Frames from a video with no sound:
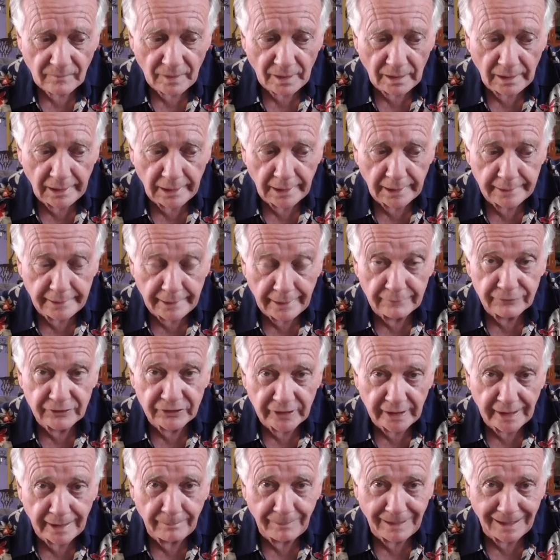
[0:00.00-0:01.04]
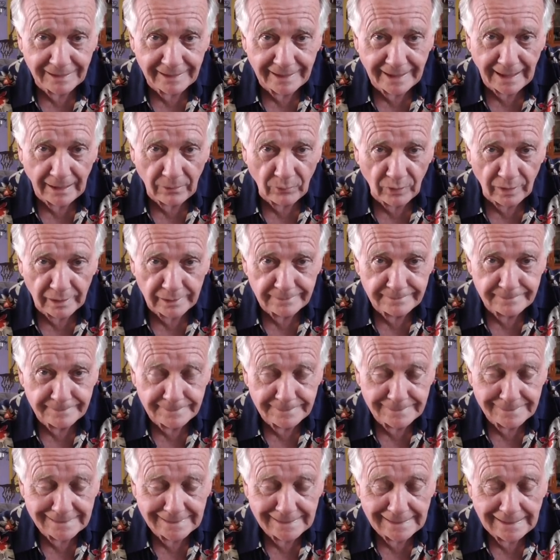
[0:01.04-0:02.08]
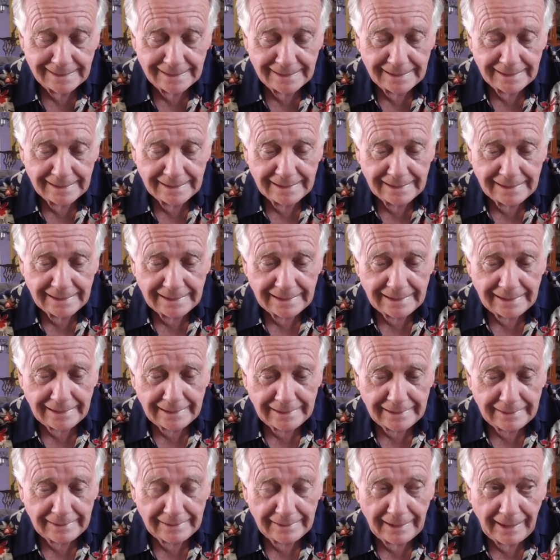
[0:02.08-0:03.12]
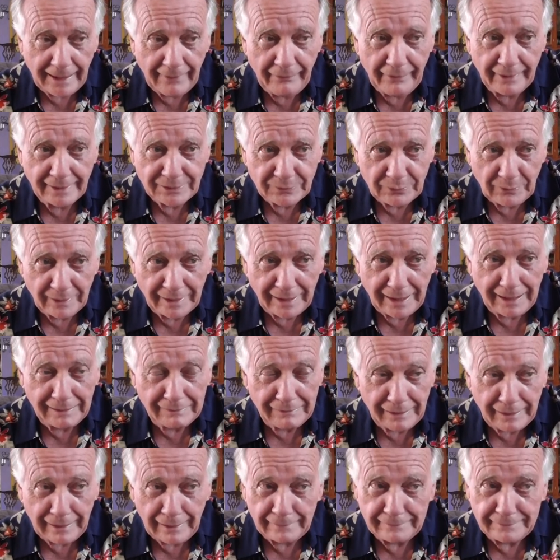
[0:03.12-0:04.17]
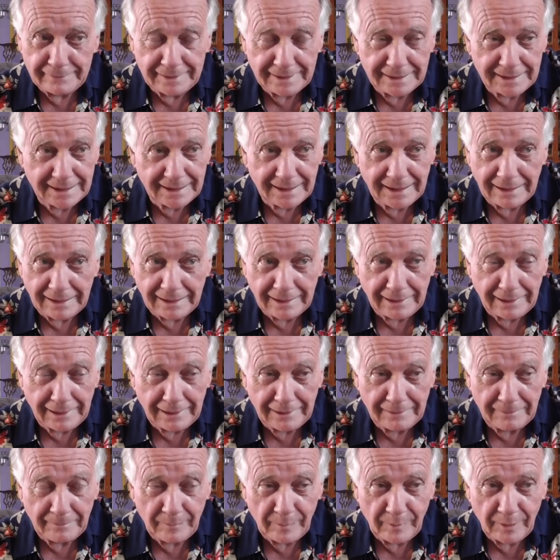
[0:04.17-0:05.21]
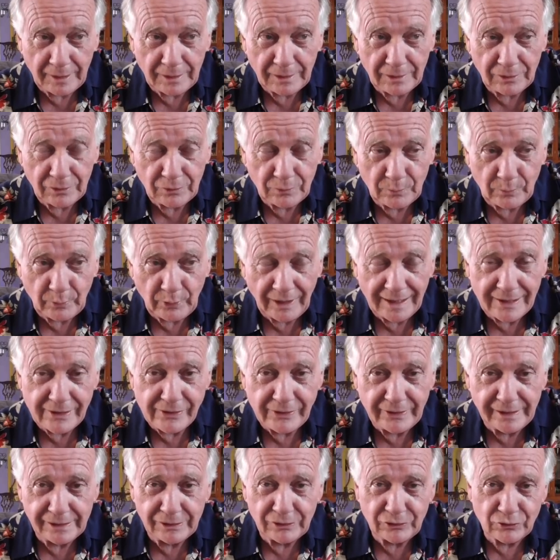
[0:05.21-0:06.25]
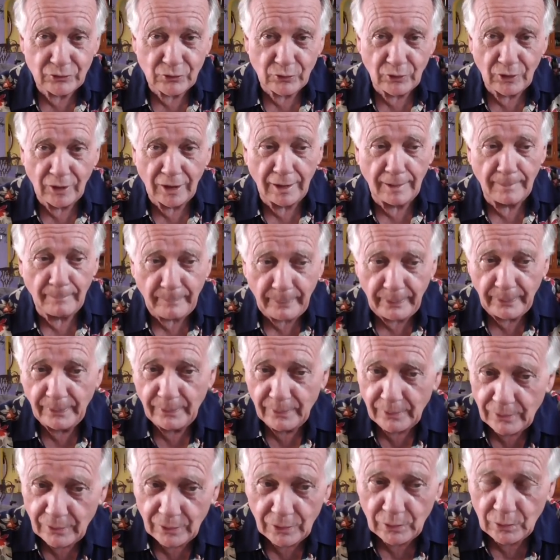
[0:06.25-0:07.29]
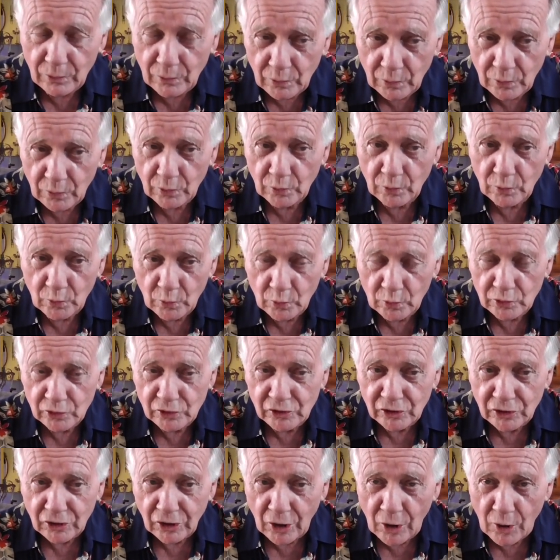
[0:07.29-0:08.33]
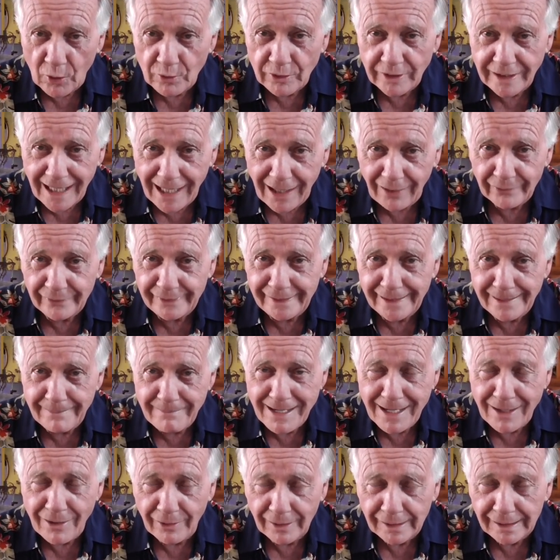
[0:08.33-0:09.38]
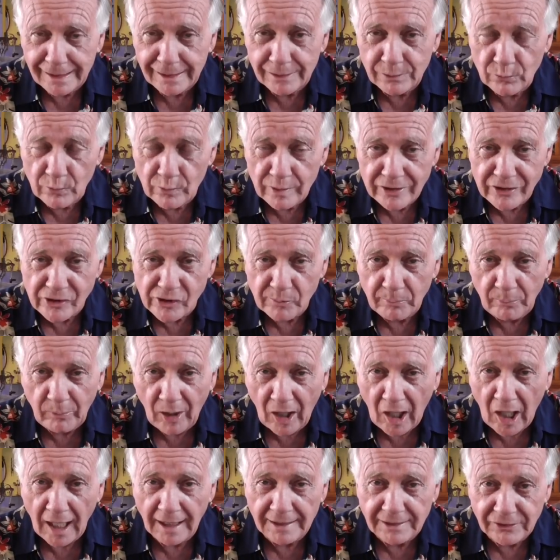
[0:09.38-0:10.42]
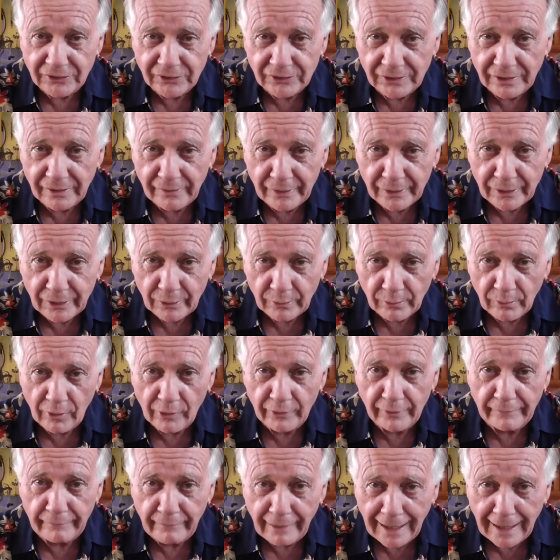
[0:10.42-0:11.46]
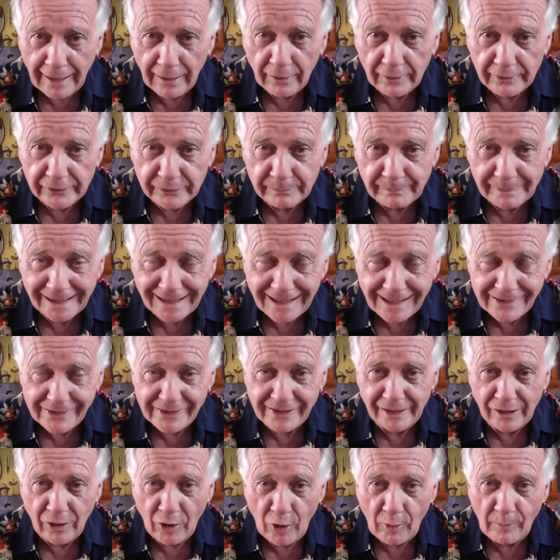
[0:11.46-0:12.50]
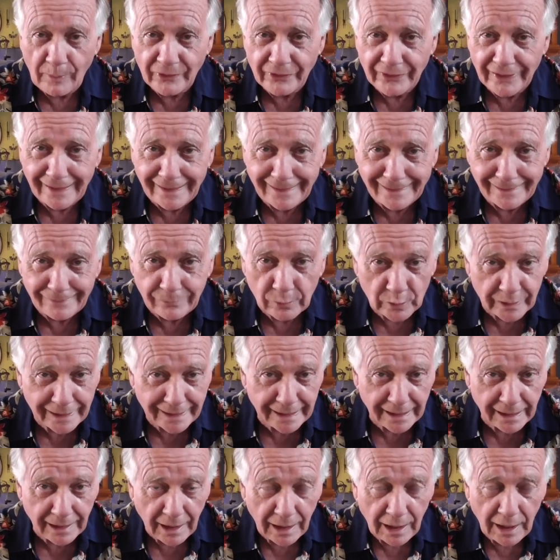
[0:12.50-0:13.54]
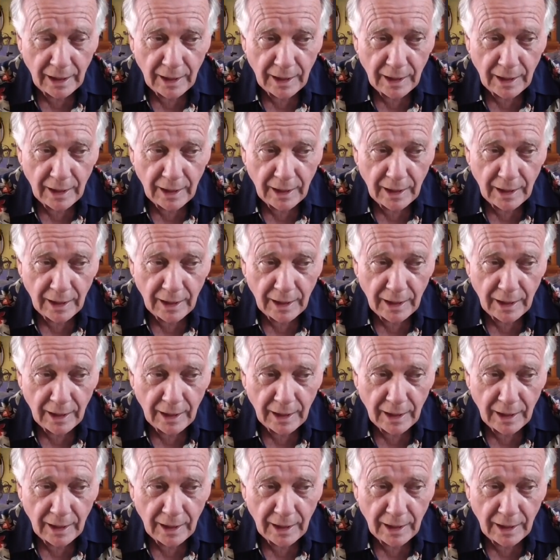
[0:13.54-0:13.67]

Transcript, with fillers: Enough said about that one. And this one I loved. President Trump slowed down the American response to the coronavirus because he hopes that it will get